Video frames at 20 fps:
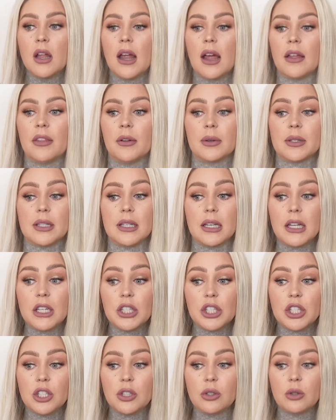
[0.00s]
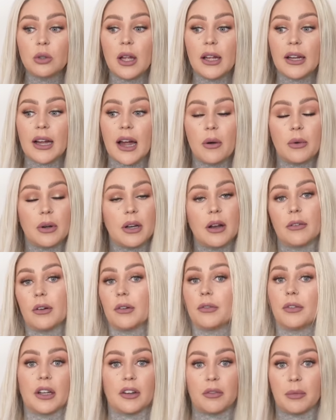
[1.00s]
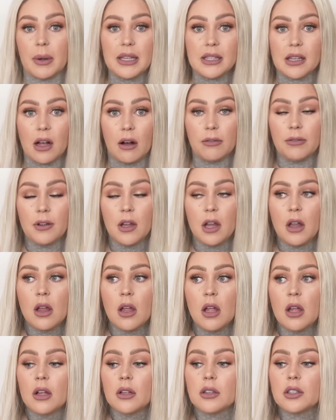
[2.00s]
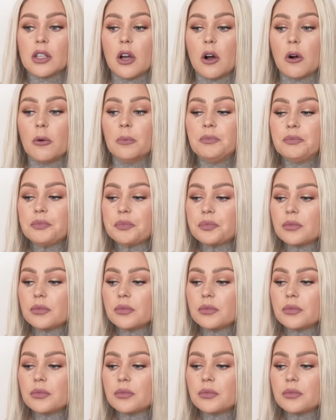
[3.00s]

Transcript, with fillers: and there was an issue, like, I would never forgive myself. So,